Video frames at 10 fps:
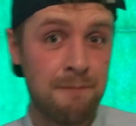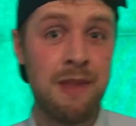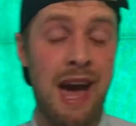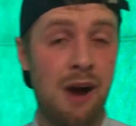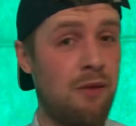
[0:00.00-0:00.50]

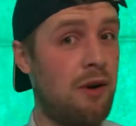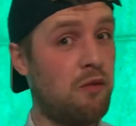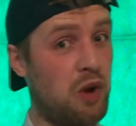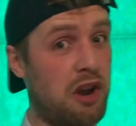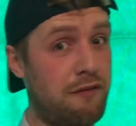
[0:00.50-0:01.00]
Now,
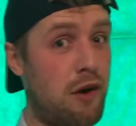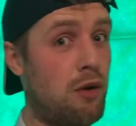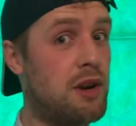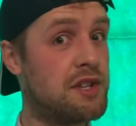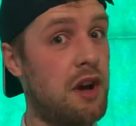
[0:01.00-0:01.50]
we're going to
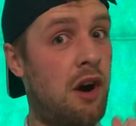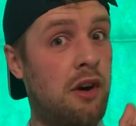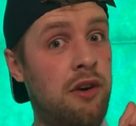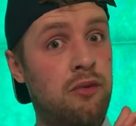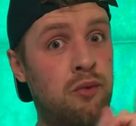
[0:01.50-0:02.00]
focus
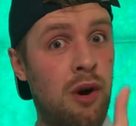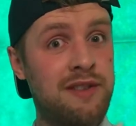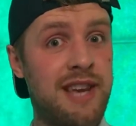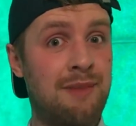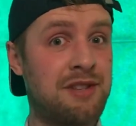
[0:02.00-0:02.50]
on one
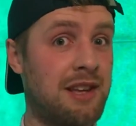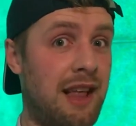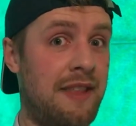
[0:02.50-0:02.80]
type of skill,